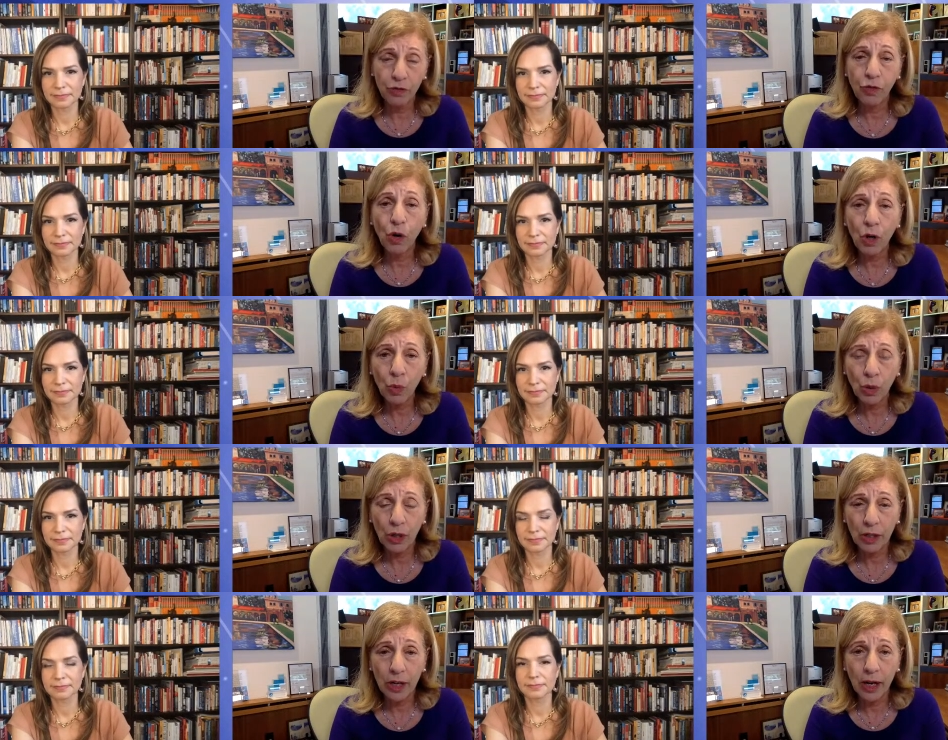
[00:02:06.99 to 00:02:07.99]

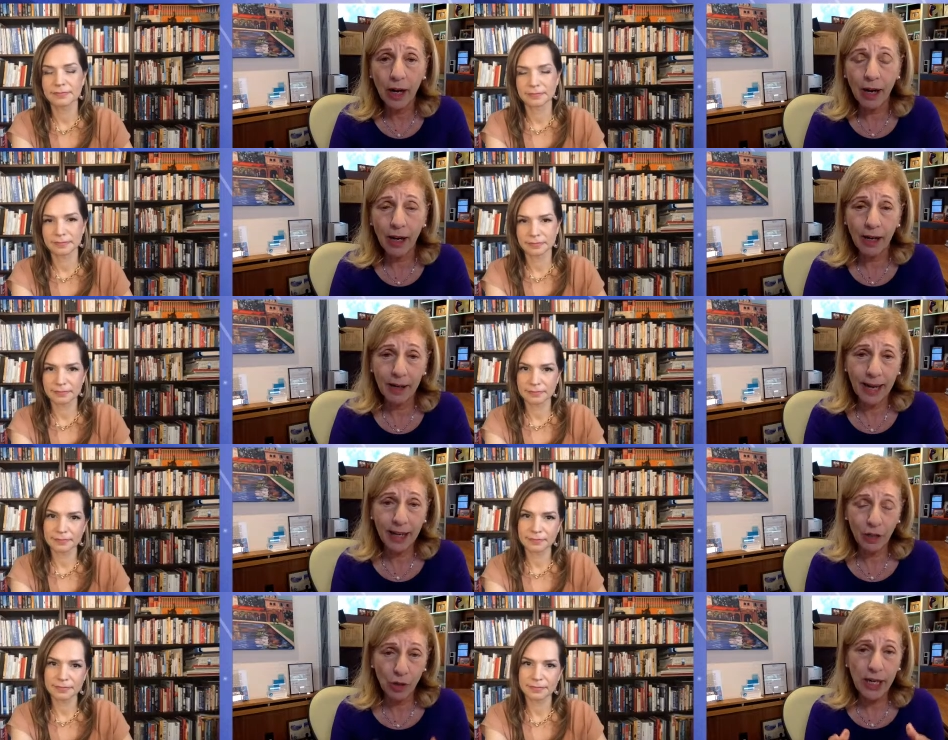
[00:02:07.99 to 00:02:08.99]
Speaker 1: forward uh,
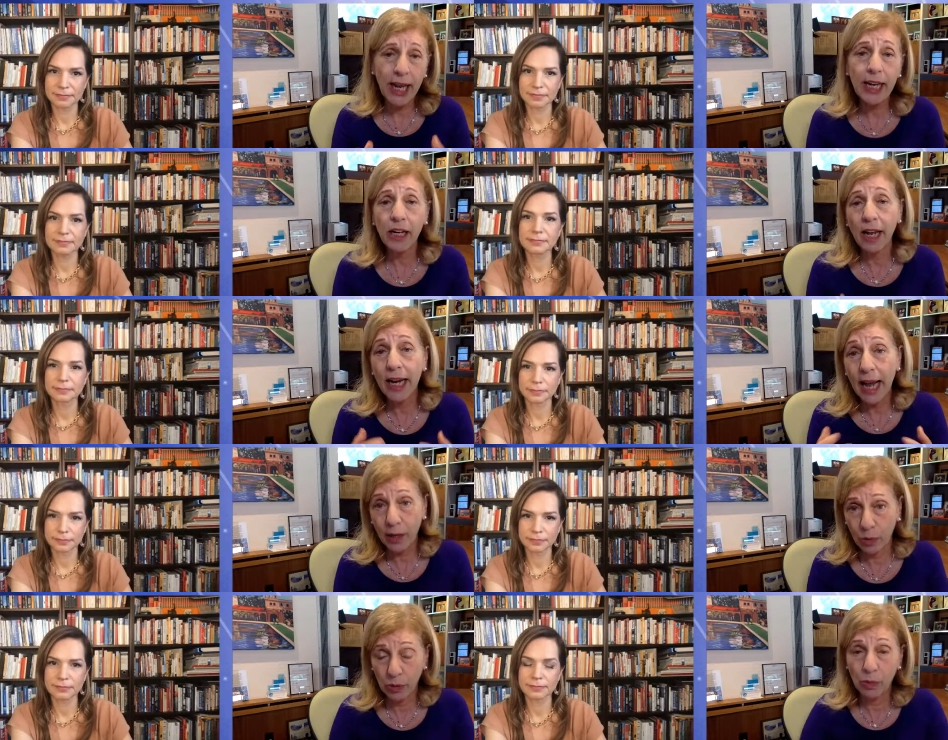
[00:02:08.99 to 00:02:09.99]
and create an
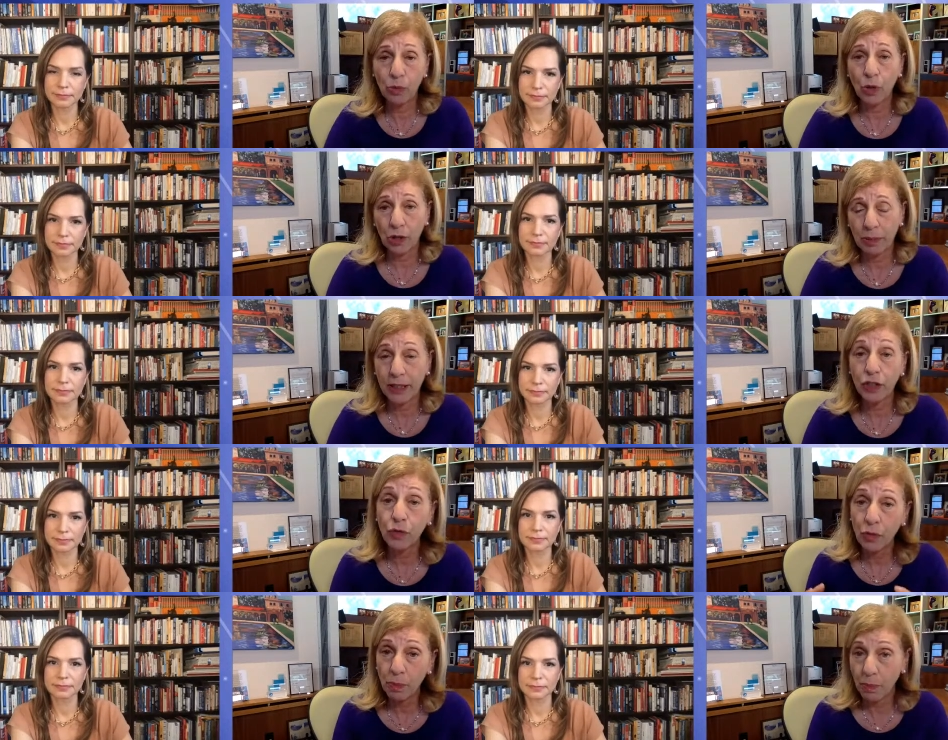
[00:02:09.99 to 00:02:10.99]
equitable workplace
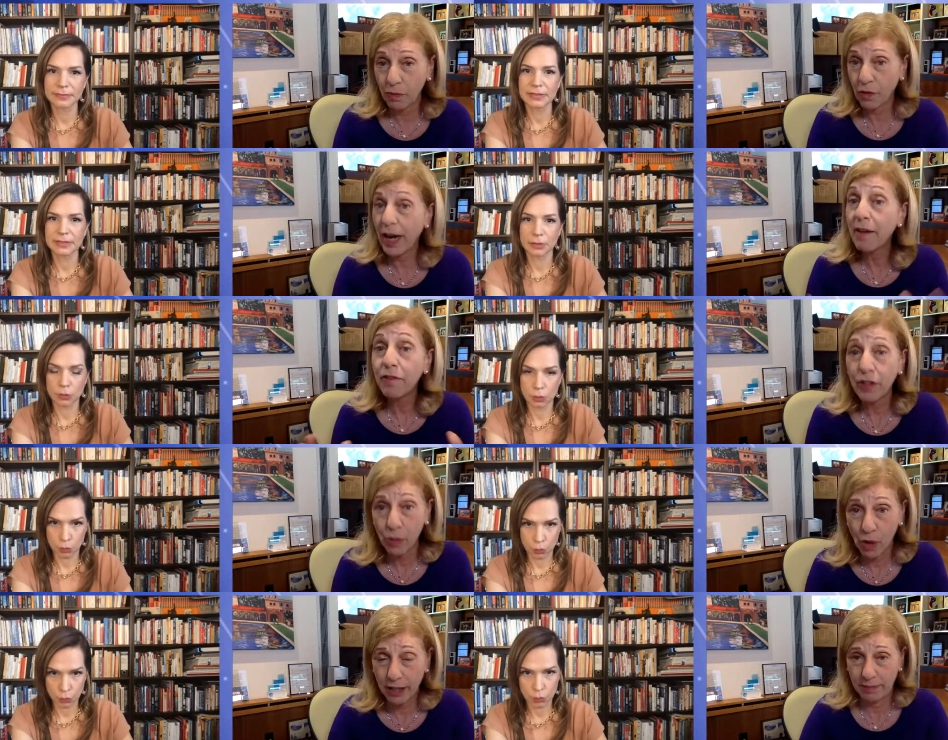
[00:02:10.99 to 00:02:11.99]
for, for
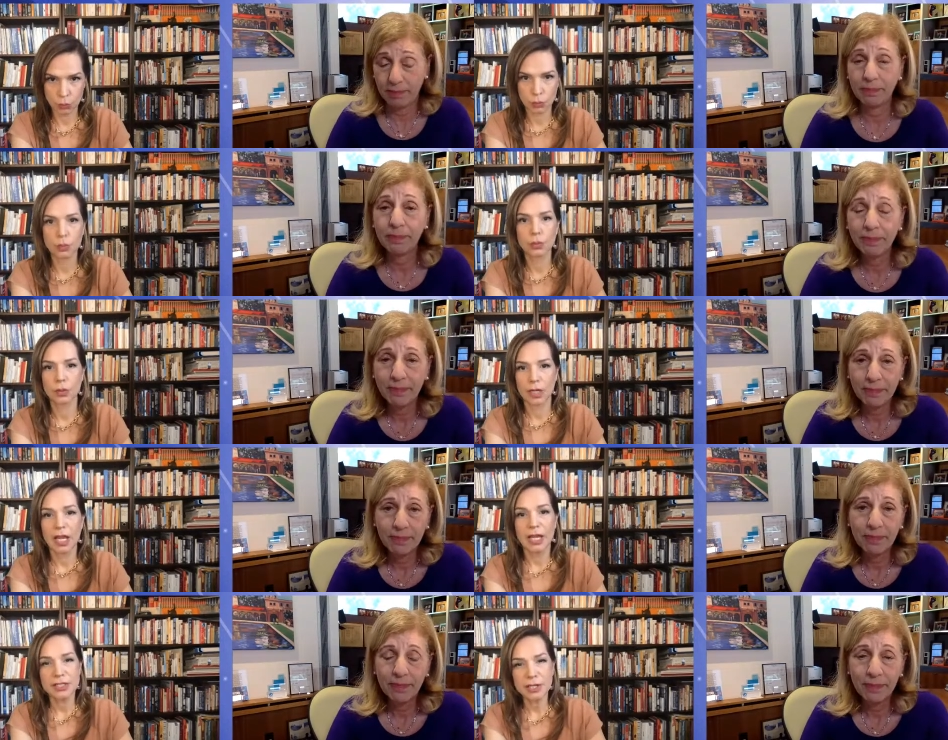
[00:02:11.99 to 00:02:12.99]
everyone.
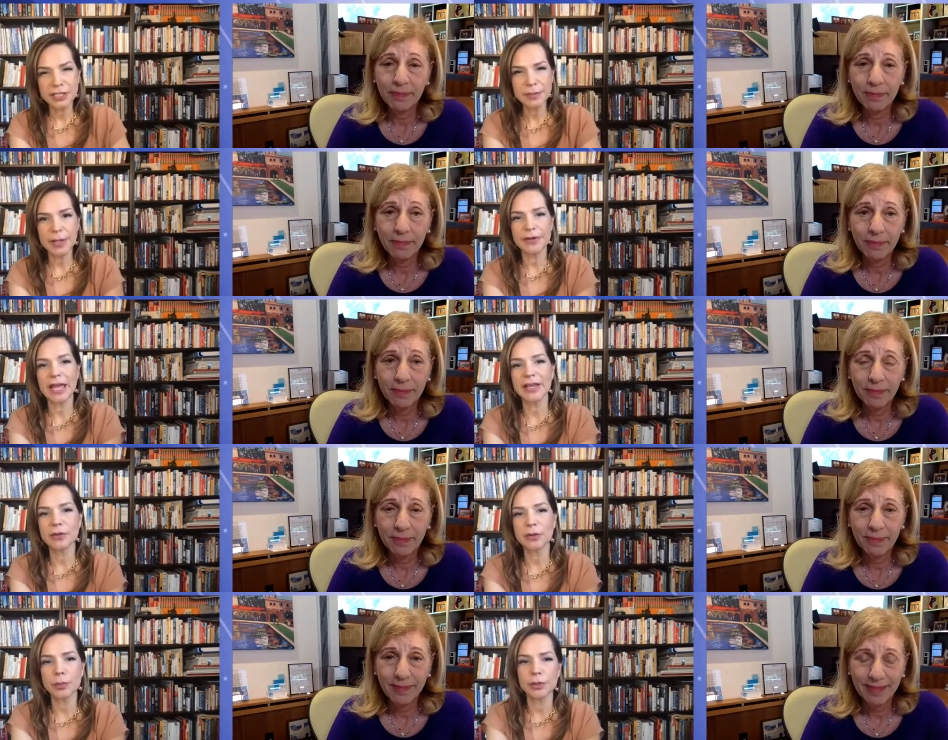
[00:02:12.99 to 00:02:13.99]
Speaker 2: Talking about an
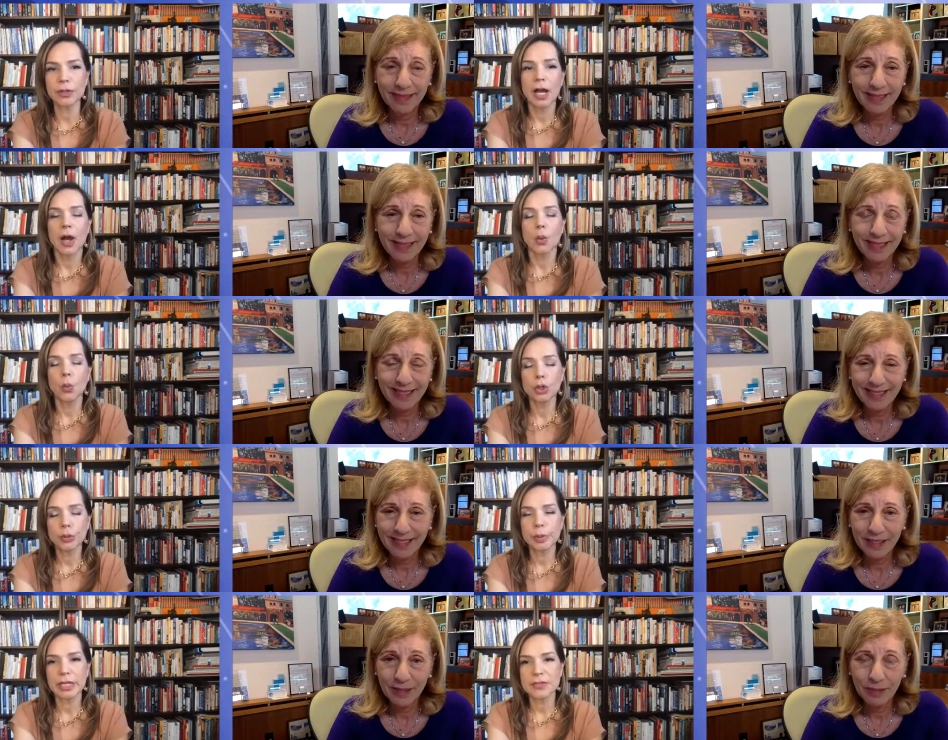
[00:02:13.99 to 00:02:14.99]
equitable
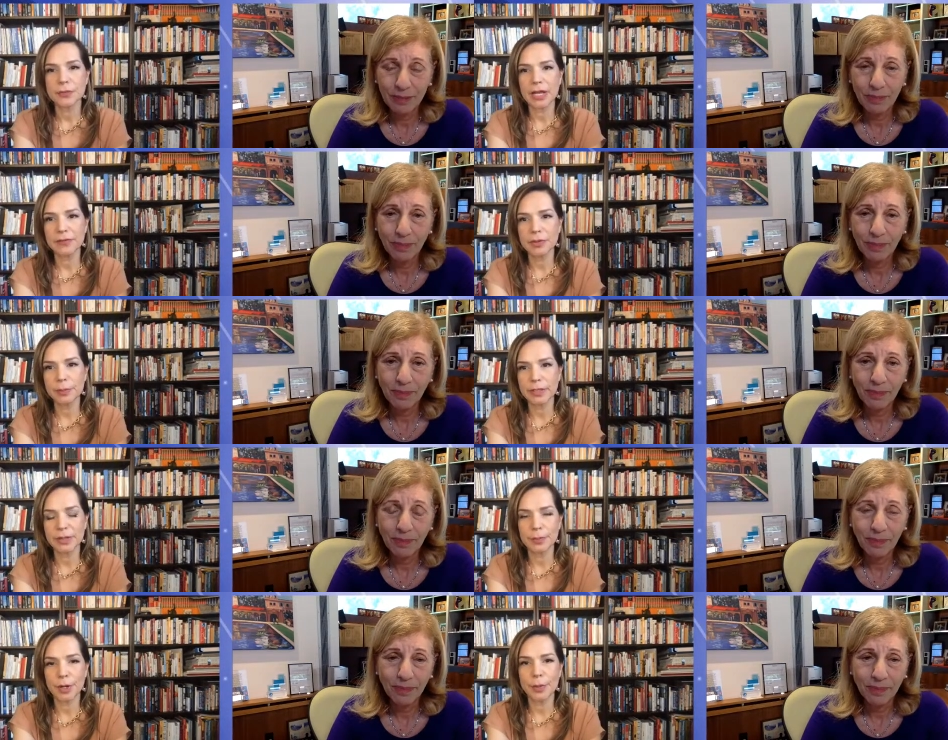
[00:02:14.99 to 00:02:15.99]
workplace for
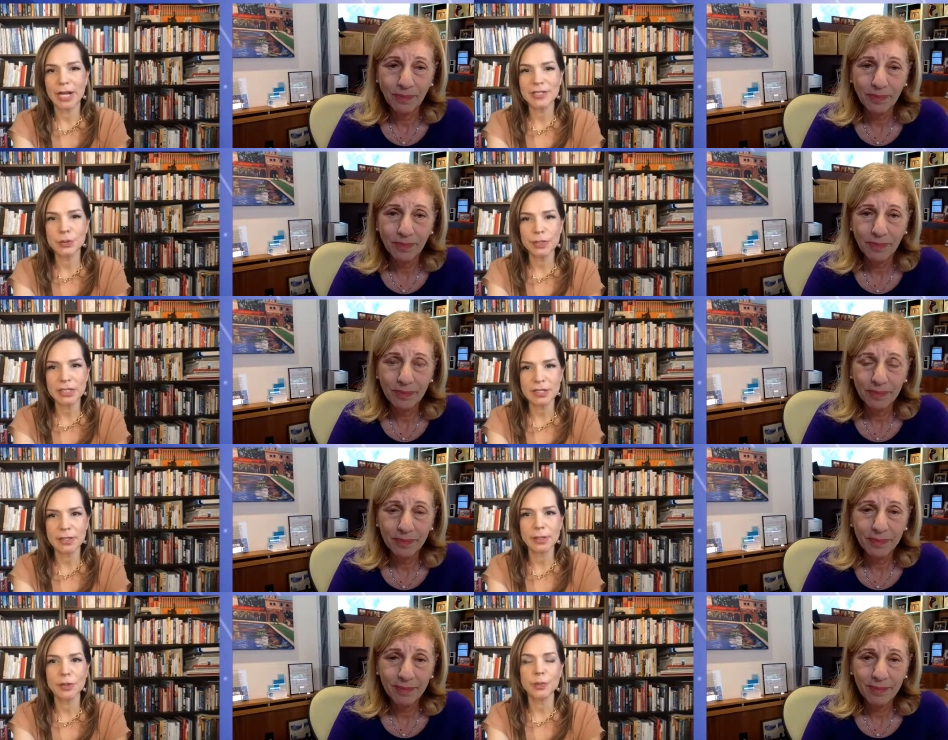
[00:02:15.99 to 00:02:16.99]
everybody, Barbara. I do want to
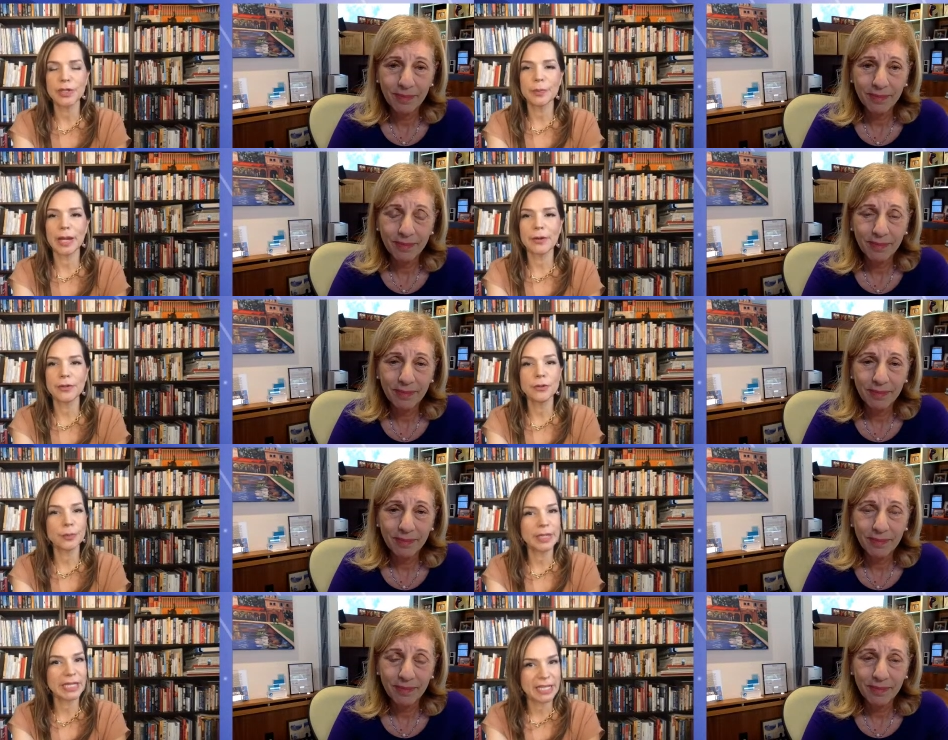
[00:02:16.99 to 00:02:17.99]
talk a little bit about
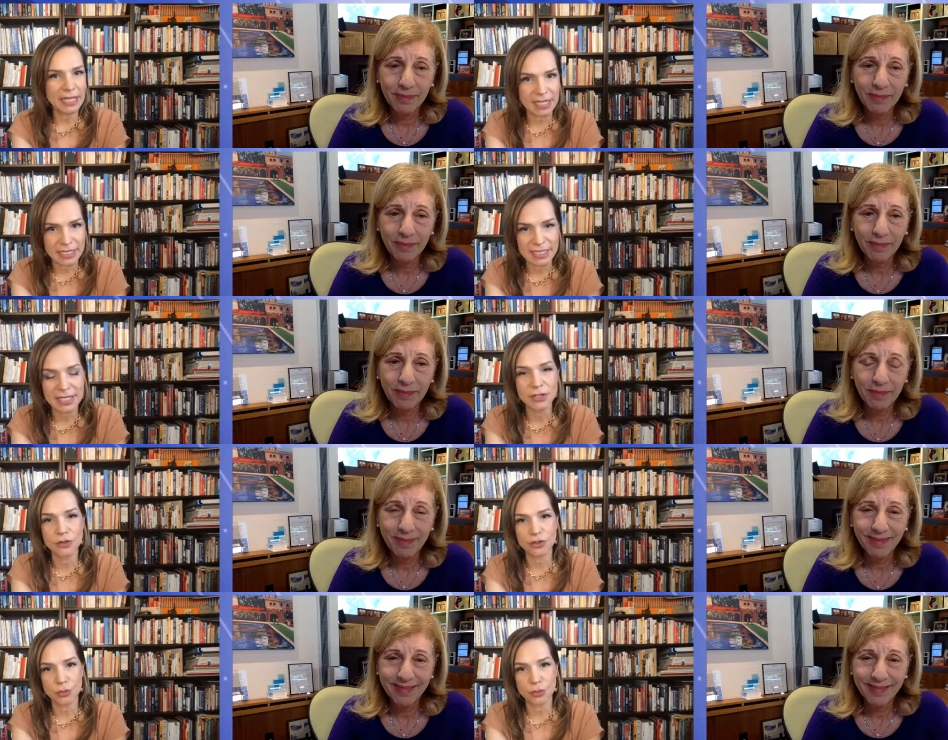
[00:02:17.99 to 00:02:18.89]
your beginnings in your